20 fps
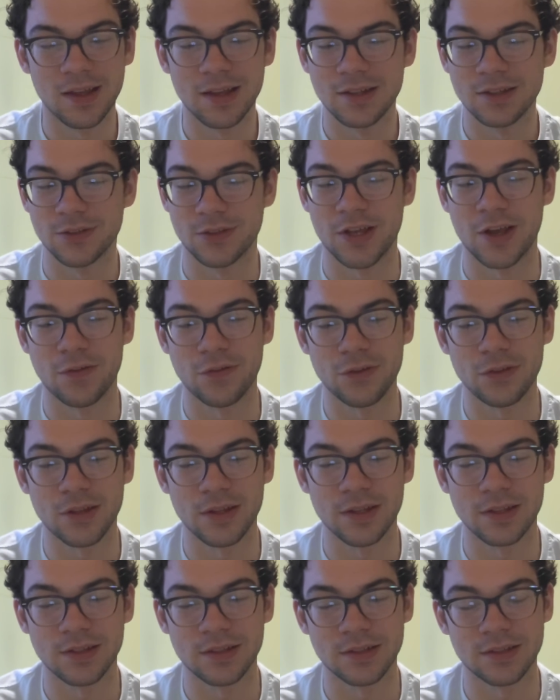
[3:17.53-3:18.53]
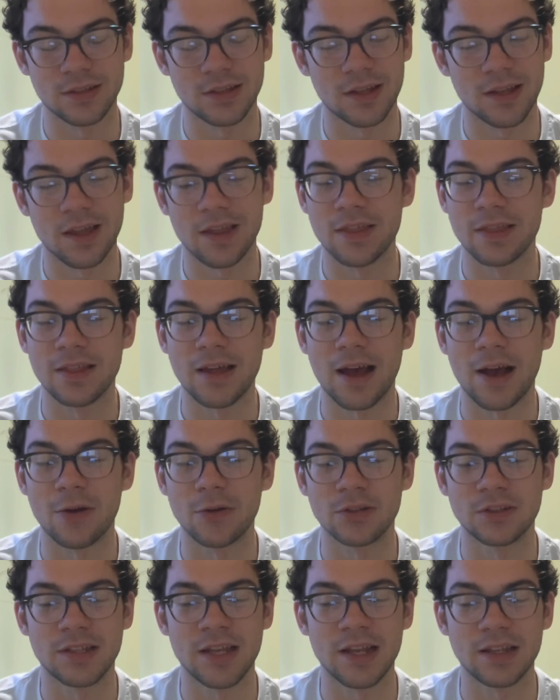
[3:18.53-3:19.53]
So after this, the
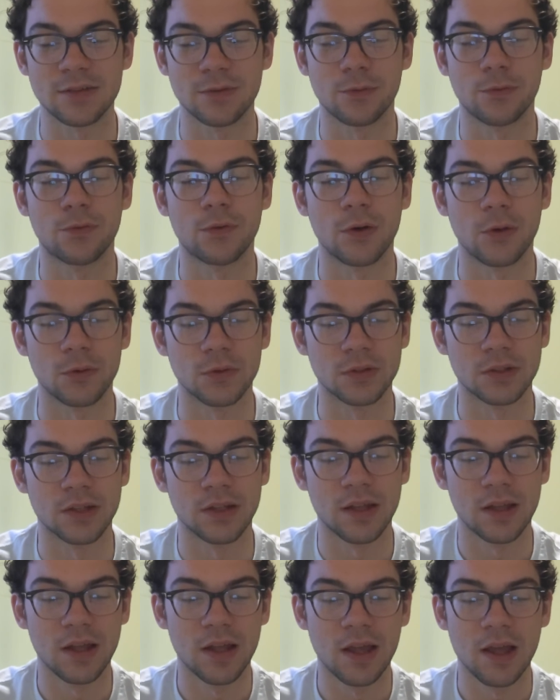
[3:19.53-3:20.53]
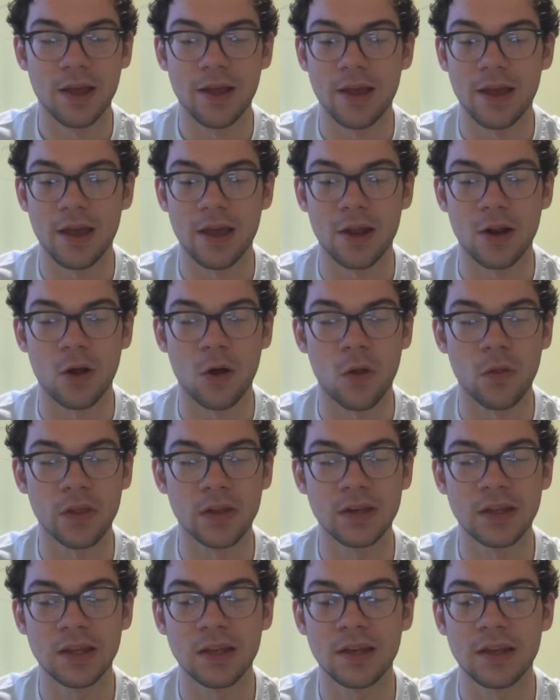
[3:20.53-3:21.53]
House takes a vote, and all they
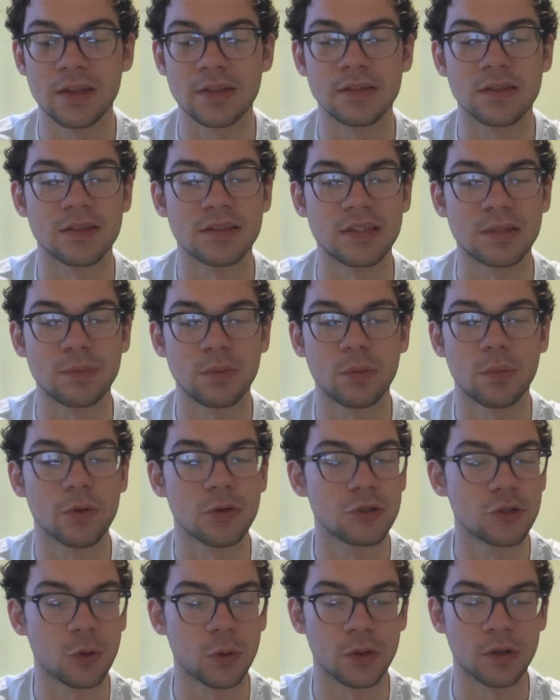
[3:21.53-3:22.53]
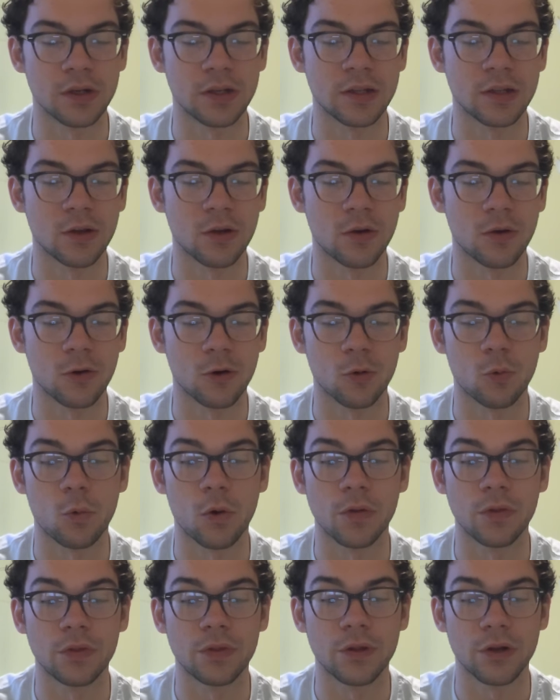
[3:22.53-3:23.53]
need is a simple majority, or
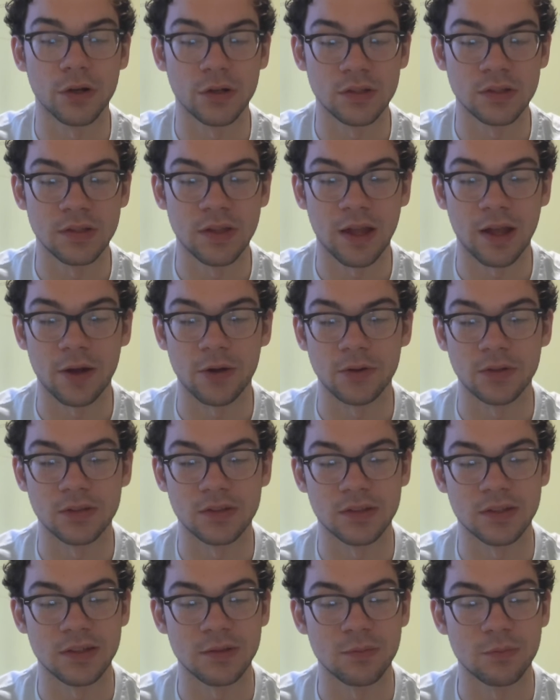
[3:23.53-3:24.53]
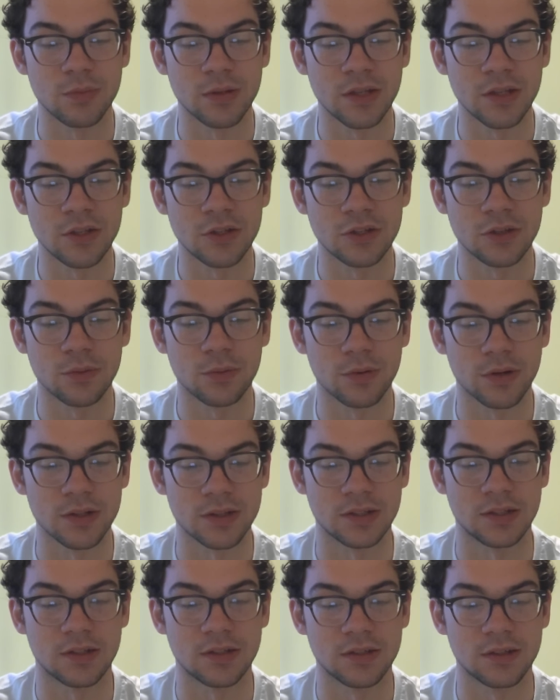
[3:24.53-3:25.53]
1/3 to the House, to impeach the
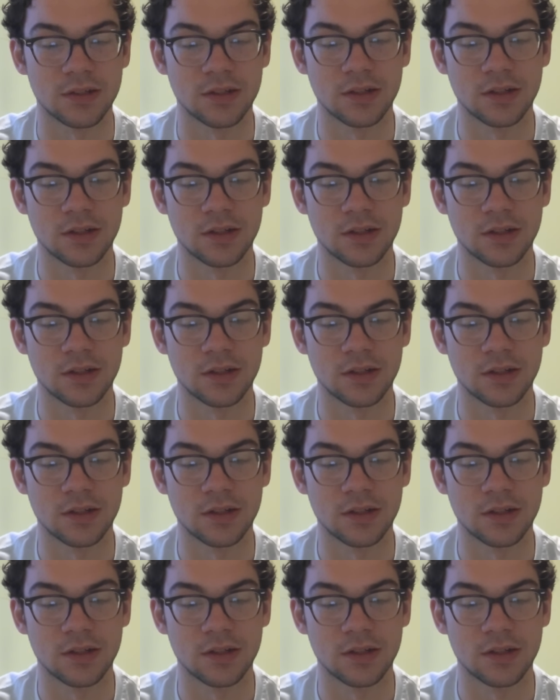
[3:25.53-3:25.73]
president.